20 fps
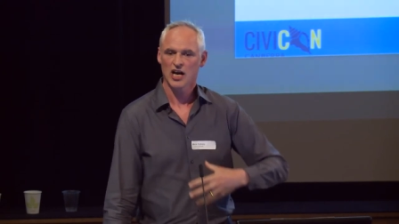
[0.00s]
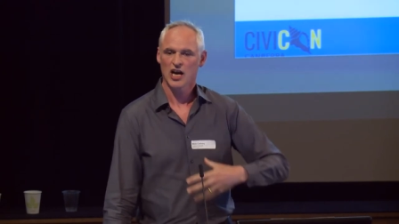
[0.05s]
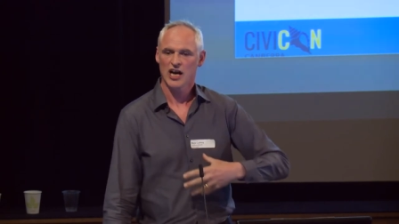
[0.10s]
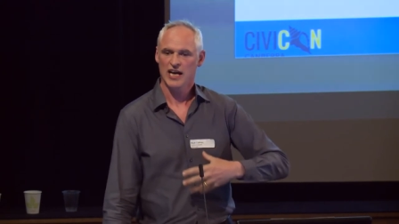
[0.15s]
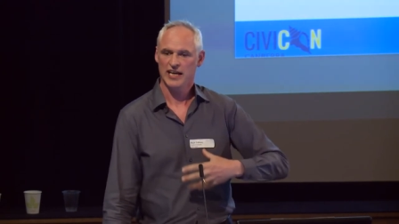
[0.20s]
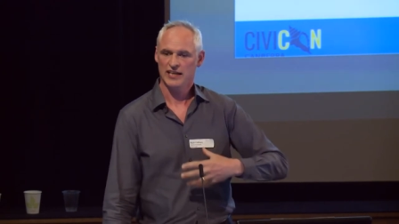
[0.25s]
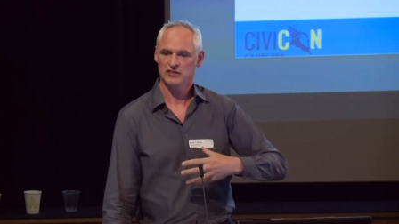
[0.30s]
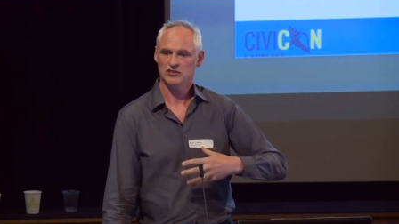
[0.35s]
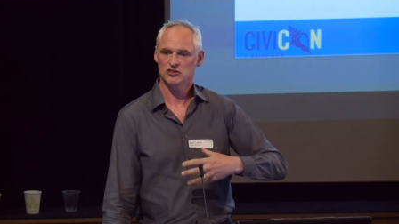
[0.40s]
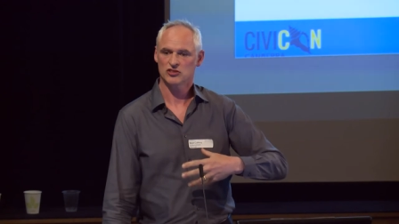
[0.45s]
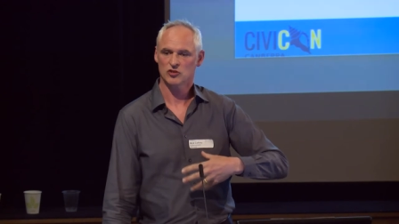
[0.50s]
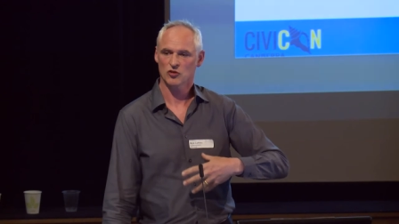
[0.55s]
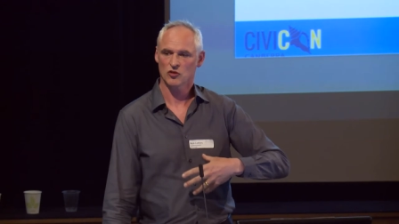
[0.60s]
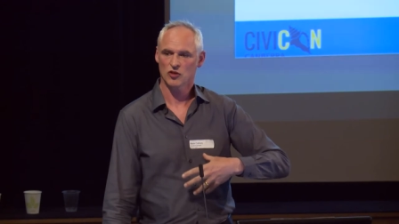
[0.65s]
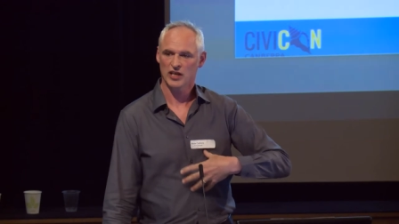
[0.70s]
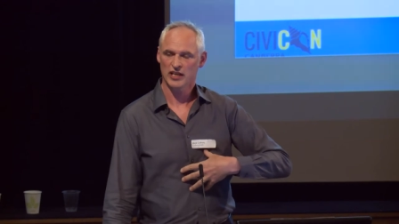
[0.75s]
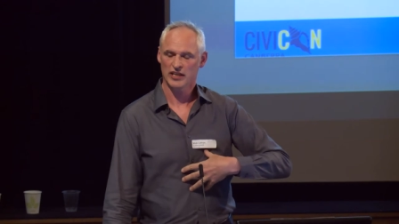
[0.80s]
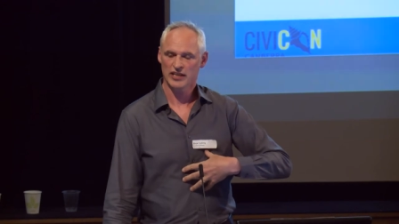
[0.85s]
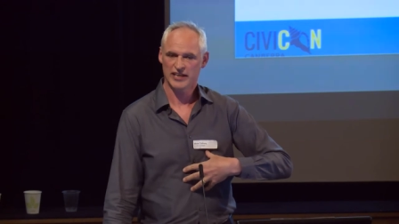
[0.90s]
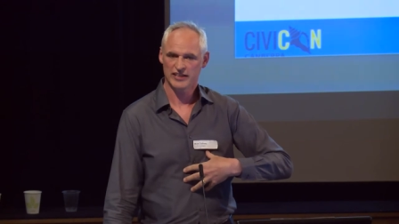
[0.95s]
is,
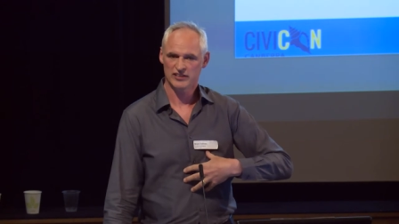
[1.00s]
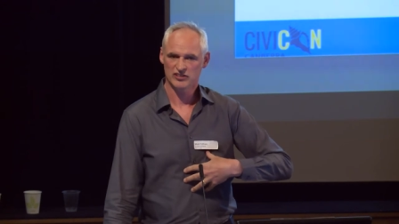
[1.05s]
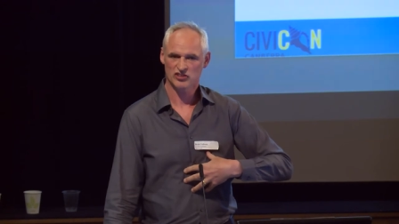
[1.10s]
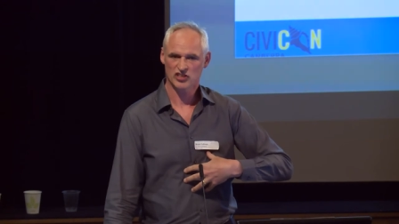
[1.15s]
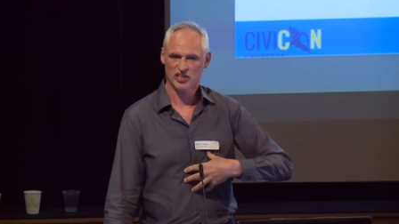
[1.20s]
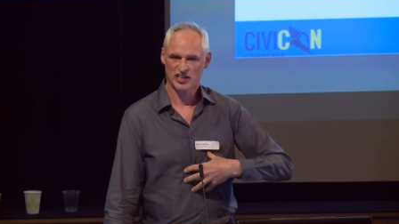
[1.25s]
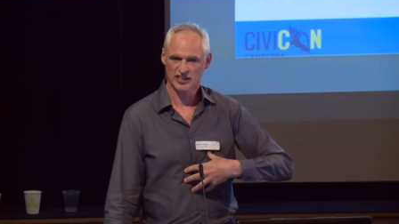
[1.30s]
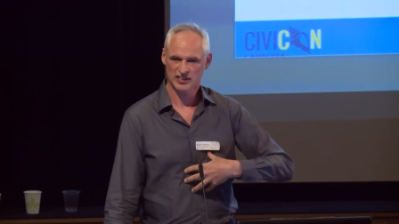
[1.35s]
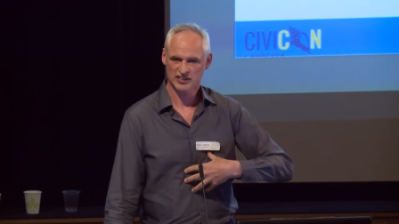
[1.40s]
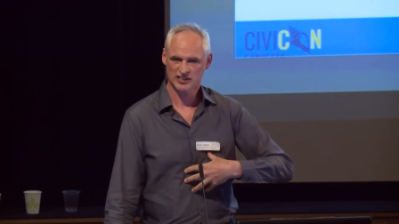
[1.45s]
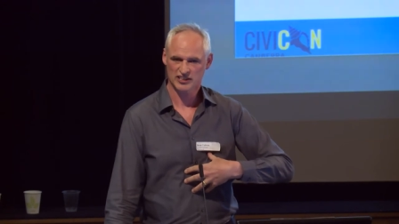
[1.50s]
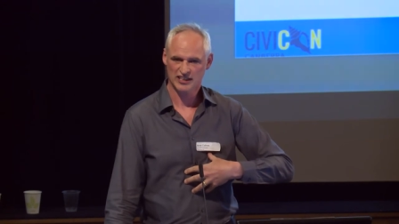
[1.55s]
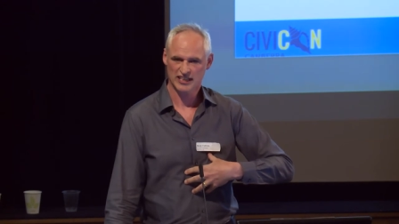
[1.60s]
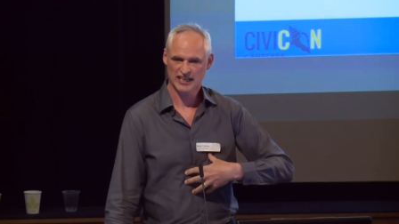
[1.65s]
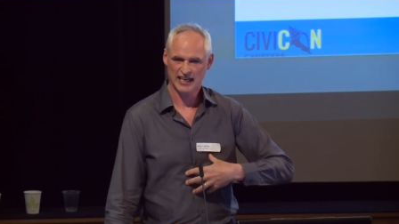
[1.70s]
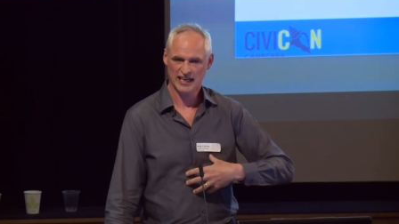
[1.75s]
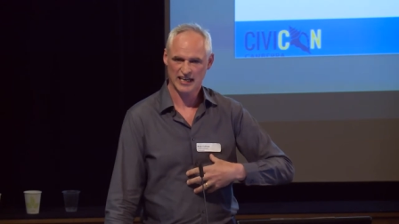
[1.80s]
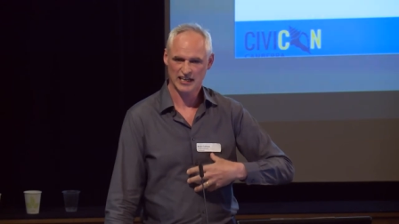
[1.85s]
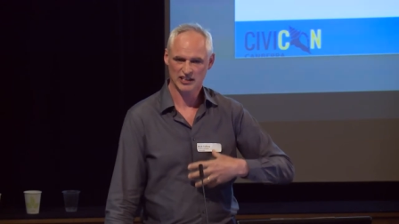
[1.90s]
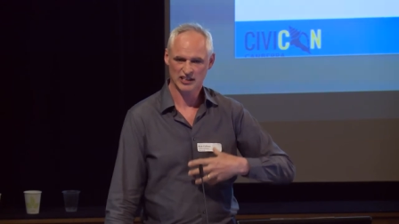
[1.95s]
is that
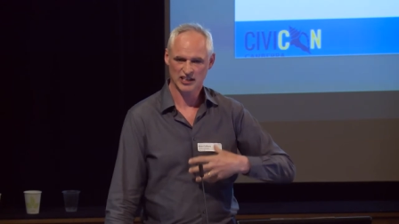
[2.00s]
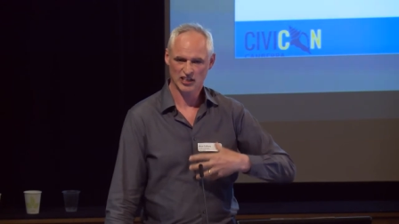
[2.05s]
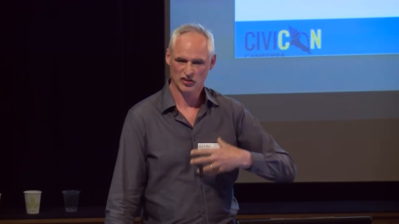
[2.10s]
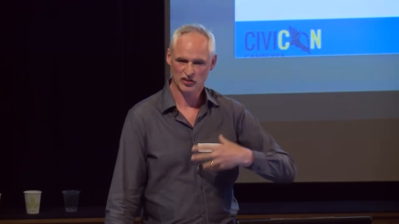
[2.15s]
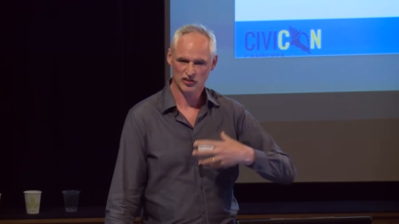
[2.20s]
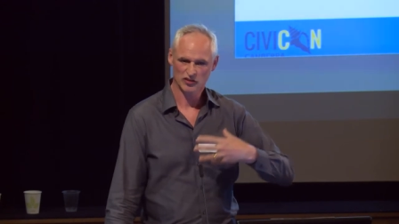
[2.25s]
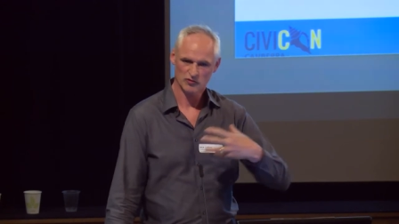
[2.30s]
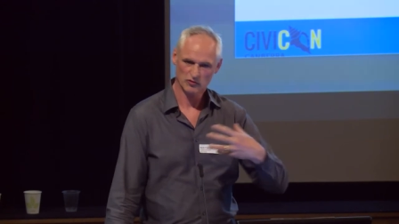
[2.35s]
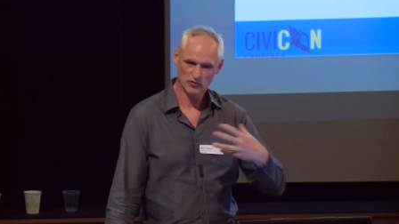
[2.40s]
uh, you know,